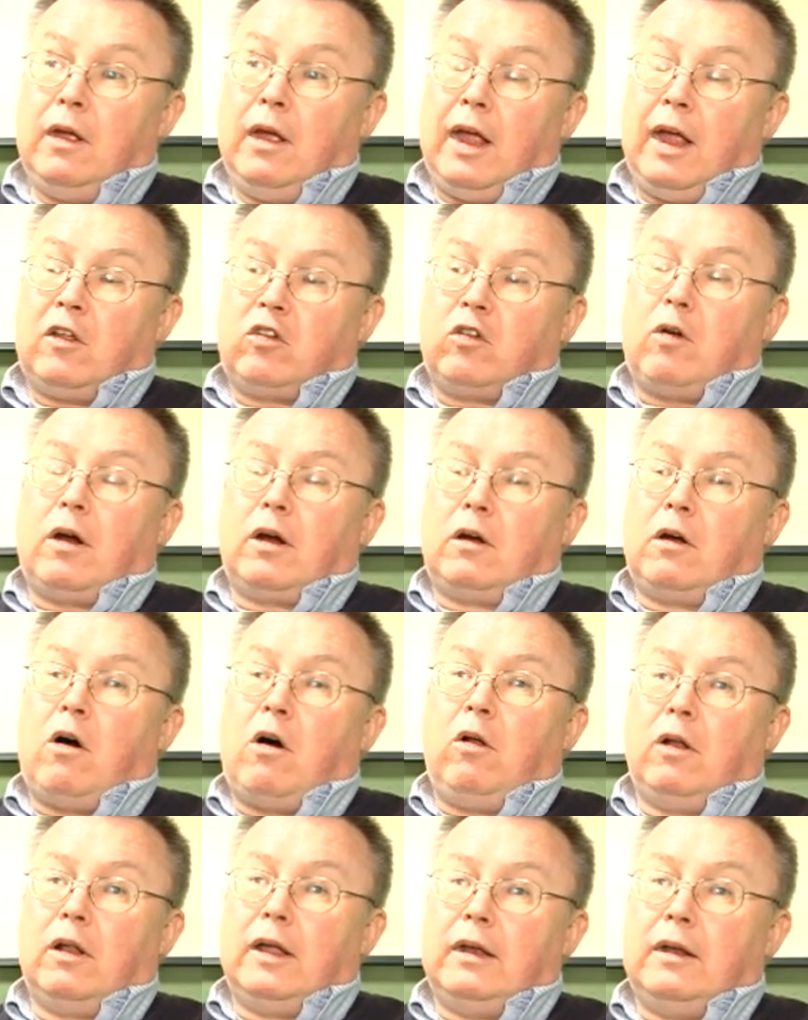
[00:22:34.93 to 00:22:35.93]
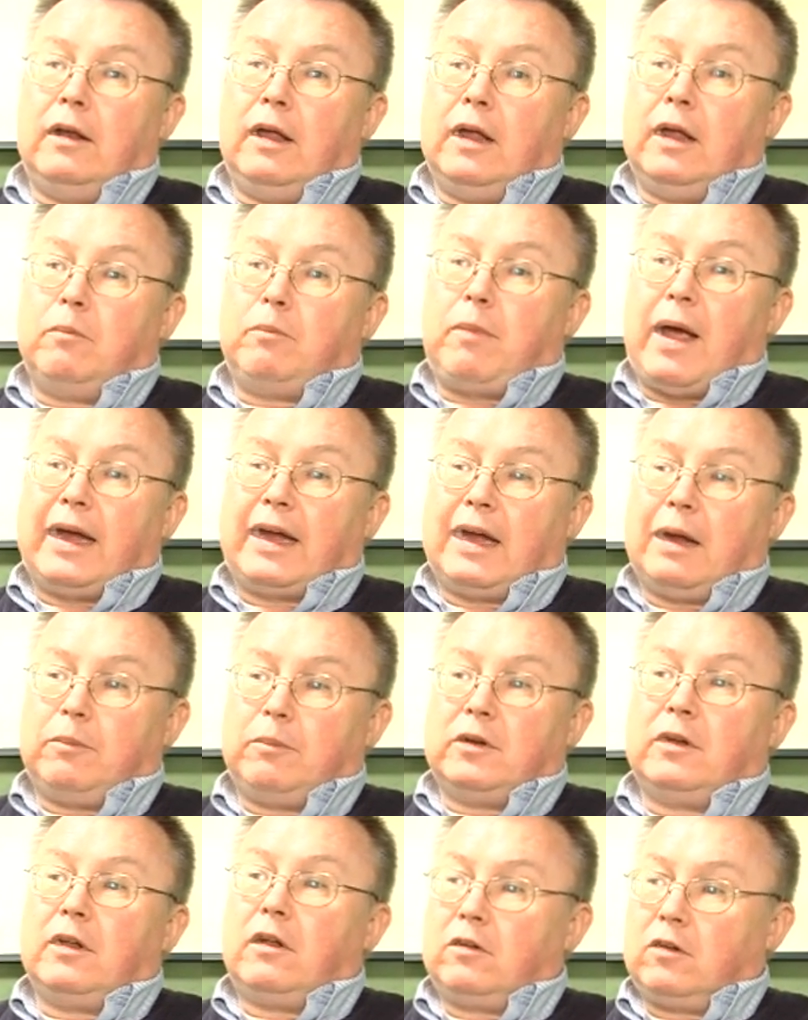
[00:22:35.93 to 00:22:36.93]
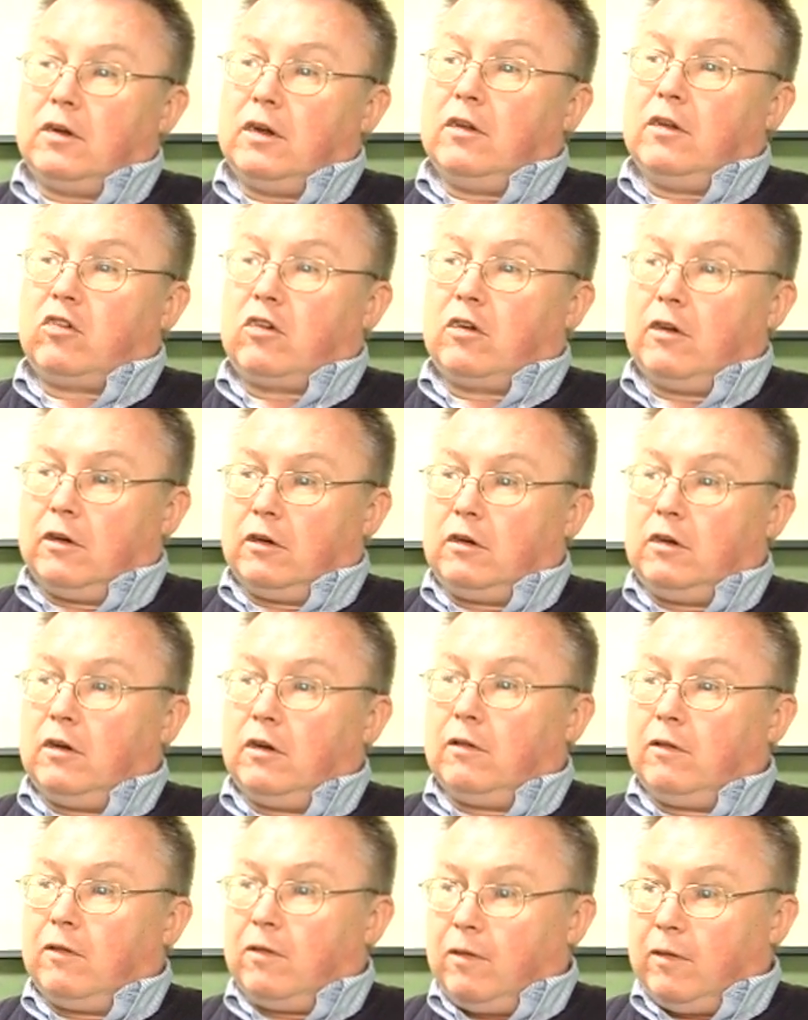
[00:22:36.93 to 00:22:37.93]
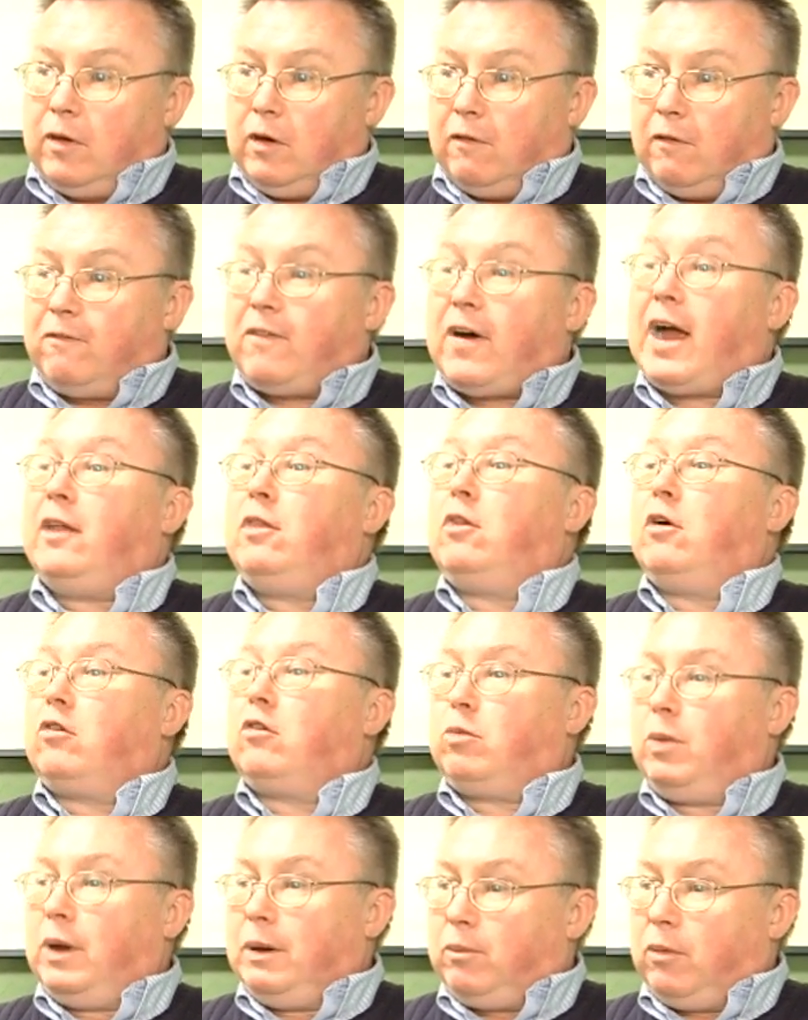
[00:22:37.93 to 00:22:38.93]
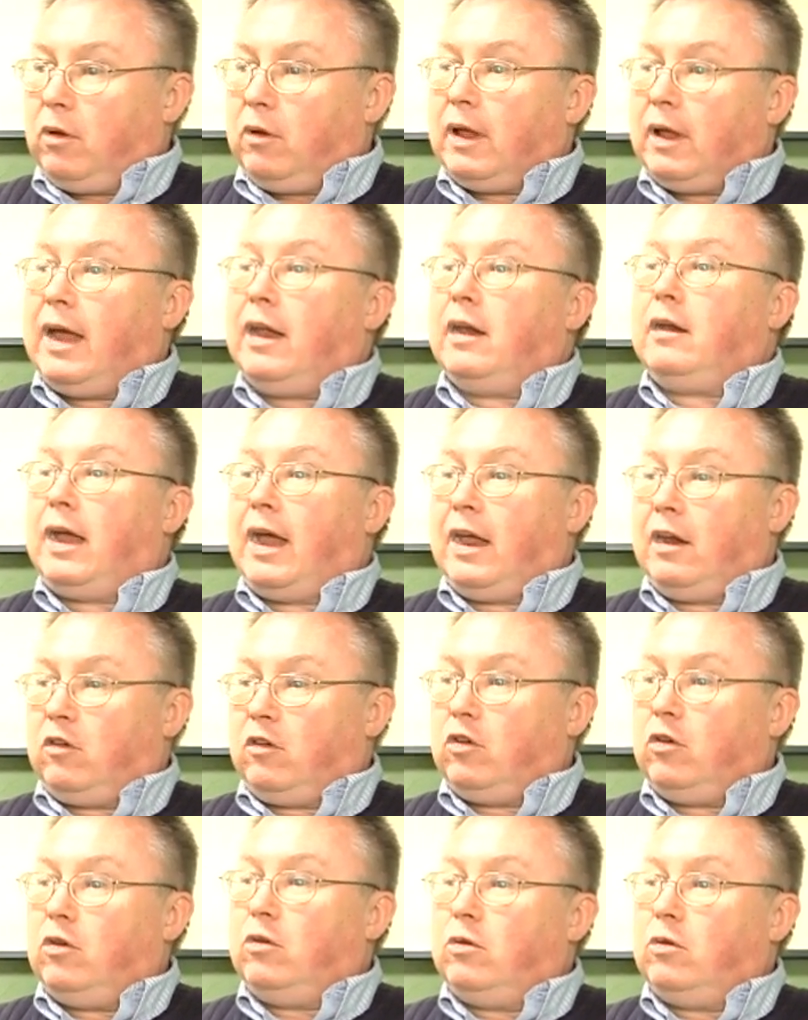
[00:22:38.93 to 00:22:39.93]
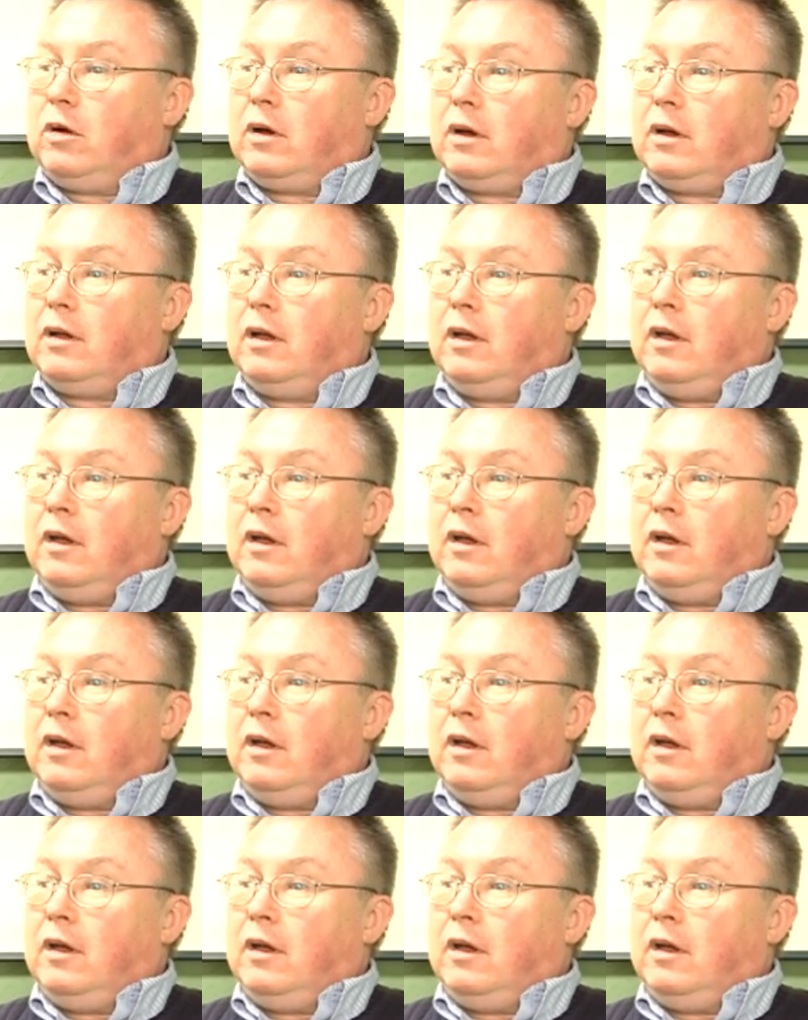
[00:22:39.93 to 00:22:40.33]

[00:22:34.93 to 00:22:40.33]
And so our goal in Pi Kappa Delta is to find those people and to